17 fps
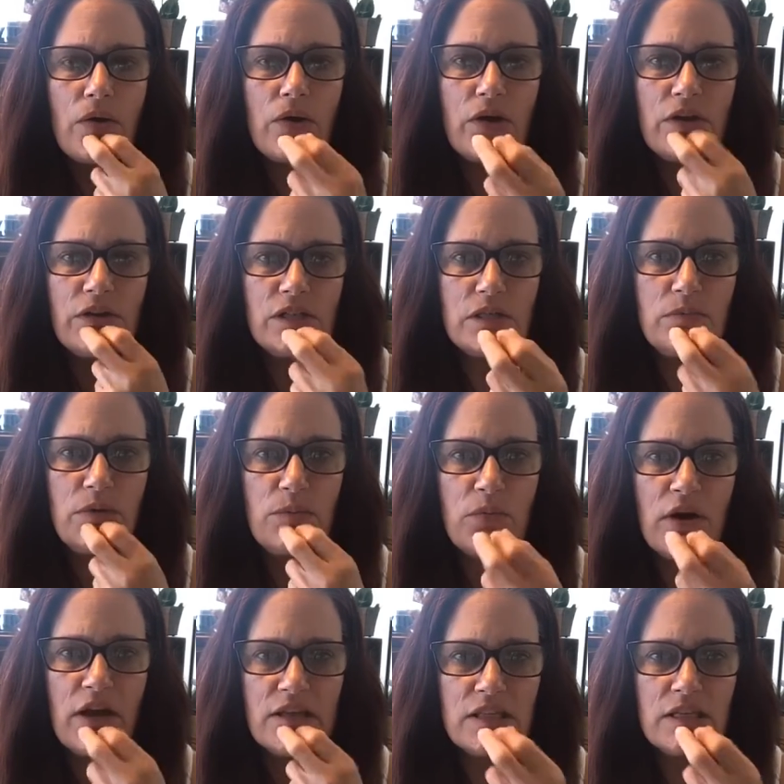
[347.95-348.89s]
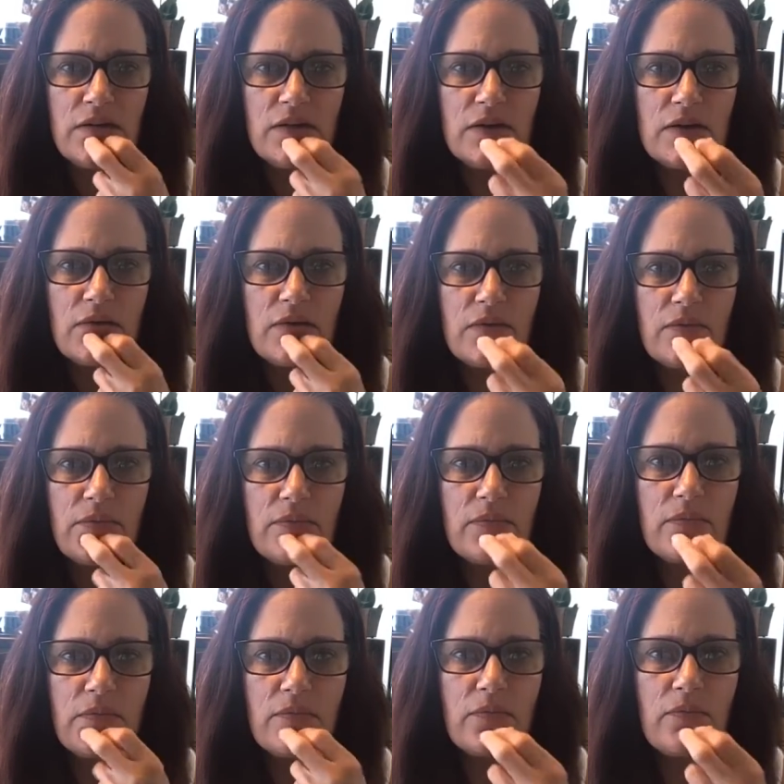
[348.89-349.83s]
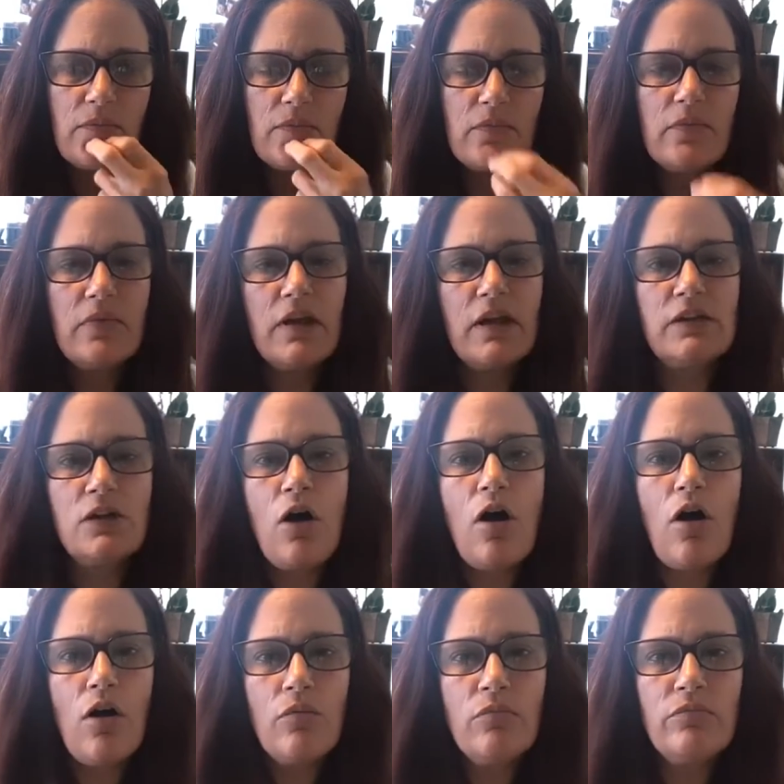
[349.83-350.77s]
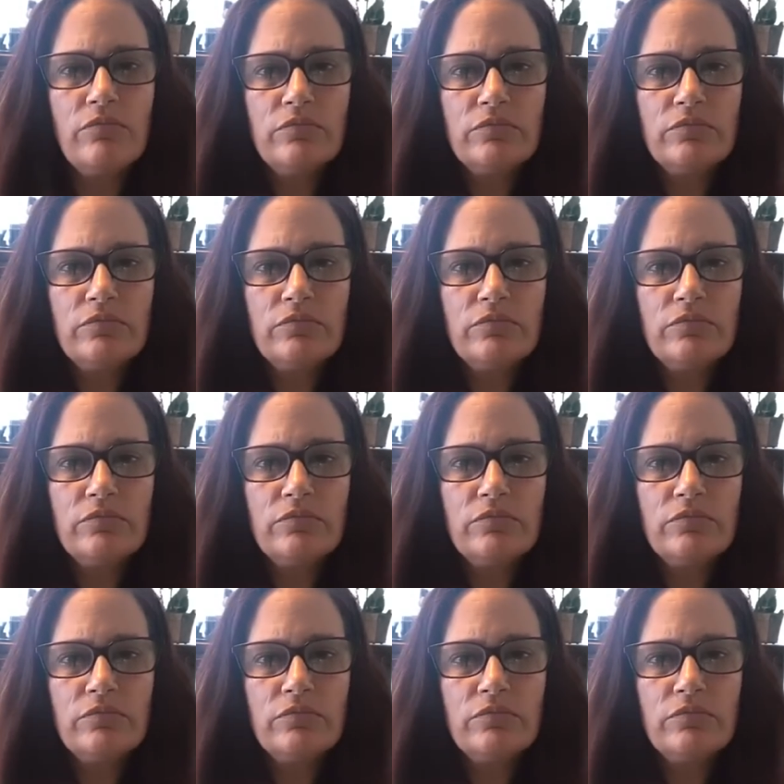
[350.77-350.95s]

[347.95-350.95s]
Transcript: to be present and calm